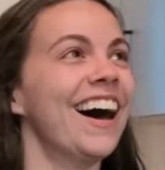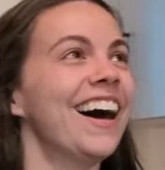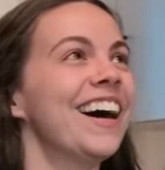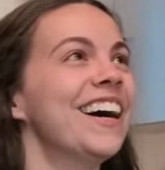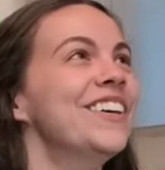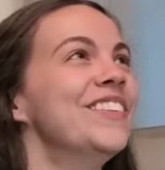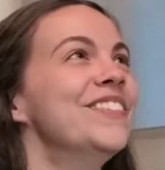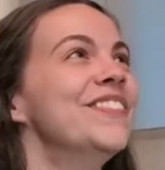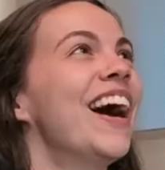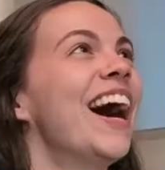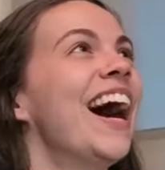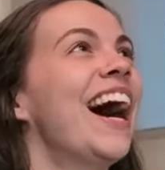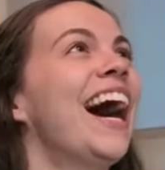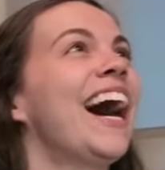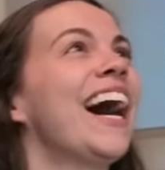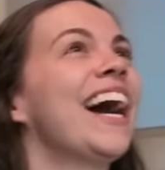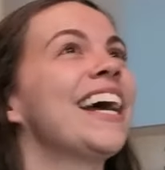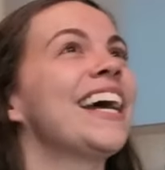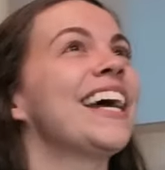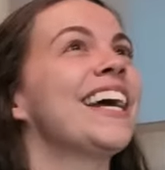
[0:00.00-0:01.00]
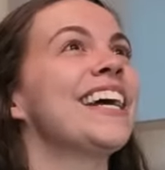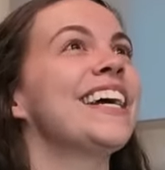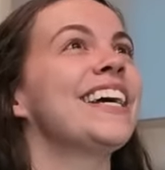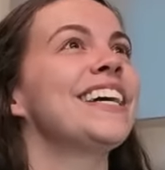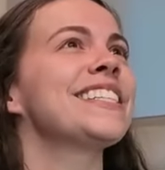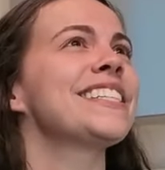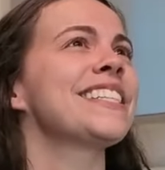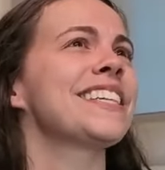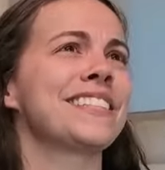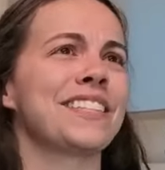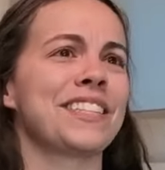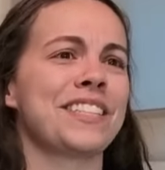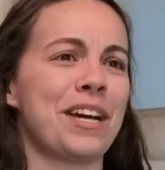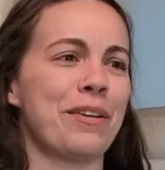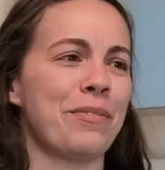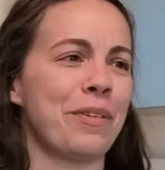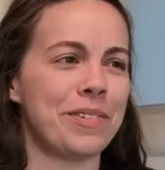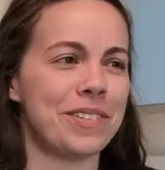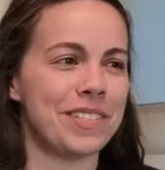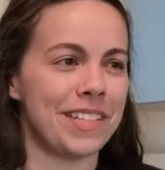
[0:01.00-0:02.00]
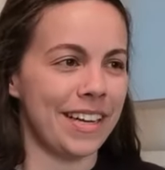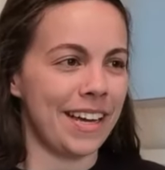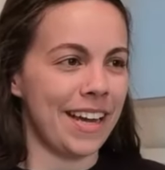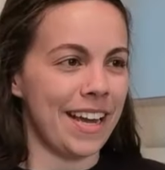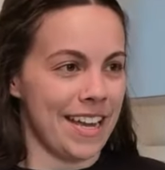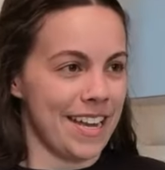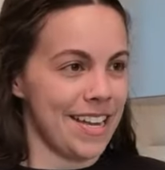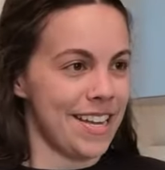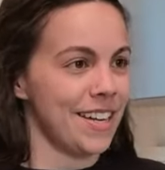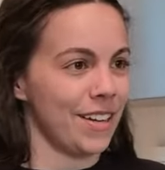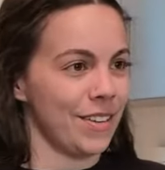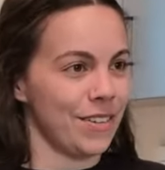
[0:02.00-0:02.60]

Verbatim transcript: Um, I since the time I was like eight,